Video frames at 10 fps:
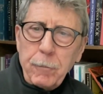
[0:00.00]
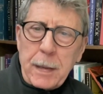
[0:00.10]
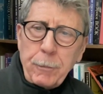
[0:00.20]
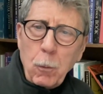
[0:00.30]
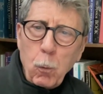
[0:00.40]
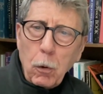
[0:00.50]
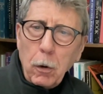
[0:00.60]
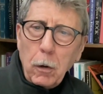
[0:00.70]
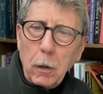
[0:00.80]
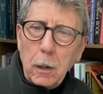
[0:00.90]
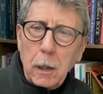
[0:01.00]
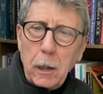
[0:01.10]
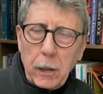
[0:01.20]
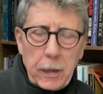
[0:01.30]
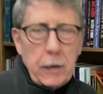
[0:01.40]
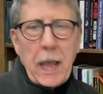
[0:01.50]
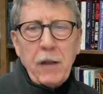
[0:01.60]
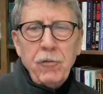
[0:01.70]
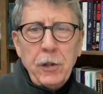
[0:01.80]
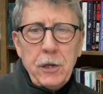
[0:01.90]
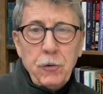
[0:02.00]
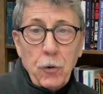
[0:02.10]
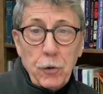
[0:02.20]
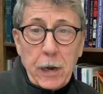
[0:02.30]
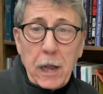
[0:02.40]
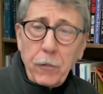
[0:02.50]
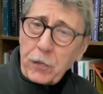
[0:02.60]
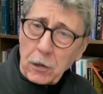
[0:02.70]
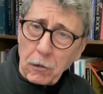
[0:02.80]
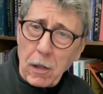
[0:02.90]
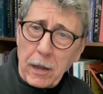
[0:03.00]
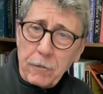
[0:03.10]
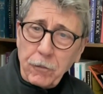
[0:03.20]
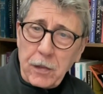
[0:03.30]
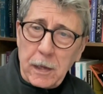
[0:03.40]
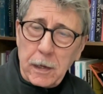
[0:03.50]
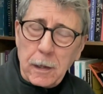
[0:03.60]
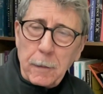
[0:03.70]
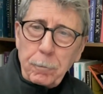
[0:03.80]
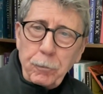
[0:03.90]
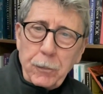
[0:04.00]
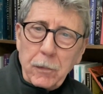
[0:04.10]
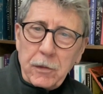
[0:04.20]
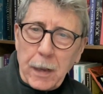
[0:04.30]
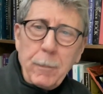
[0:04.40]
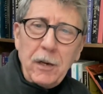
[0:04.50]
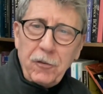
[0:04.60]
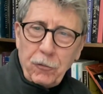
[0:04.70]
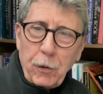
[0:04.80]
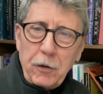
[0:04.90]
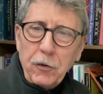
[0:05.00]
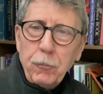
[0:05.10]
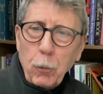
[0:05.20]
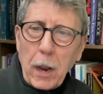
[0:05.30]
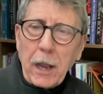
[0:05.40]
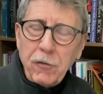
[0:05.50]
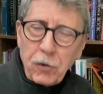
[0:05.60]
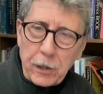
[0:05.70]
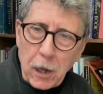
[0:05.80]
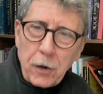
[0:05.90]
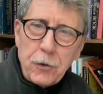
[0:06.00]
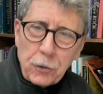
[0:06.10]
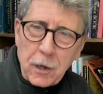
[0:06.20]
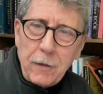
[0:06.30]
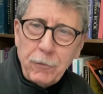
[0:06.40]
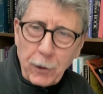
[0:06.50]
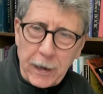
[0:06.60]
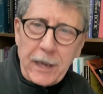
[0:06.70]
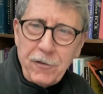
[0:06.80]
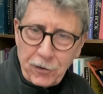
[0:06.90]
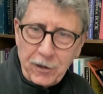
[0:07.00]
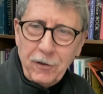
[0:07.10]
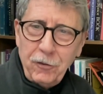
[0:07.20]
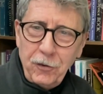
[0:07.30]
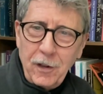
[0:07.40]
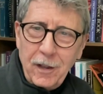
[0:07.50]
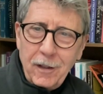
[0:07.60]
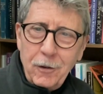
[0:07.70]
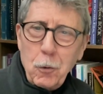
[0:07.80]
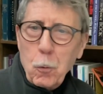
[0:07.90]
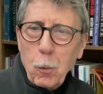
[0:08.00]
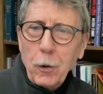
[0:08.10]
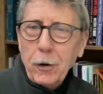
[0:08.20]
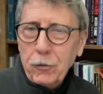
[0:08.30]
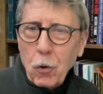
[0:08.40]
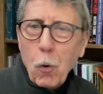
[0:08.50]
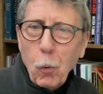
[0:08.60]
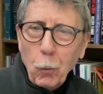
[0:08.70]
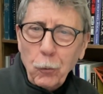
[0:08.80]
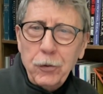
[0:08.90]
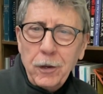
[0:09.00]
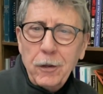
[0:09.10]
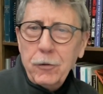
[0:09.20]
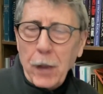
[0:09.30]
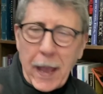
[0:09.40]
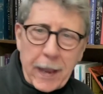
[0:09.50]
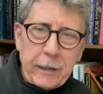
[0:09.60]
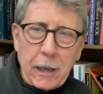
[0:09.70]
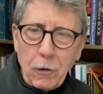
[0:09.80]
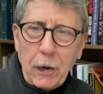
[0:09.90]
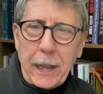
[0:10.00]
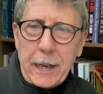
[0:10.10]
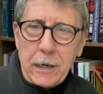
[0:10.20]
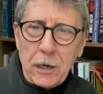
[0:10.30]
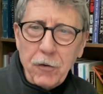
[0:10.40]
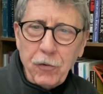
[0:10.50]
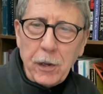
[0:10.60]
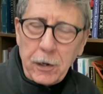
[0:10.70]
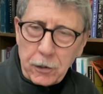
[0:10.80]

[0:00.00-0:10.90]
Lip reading: And people were, and actually, it turned out that a lot of the demonstrators were actually undercover agents who were told to act outlandish and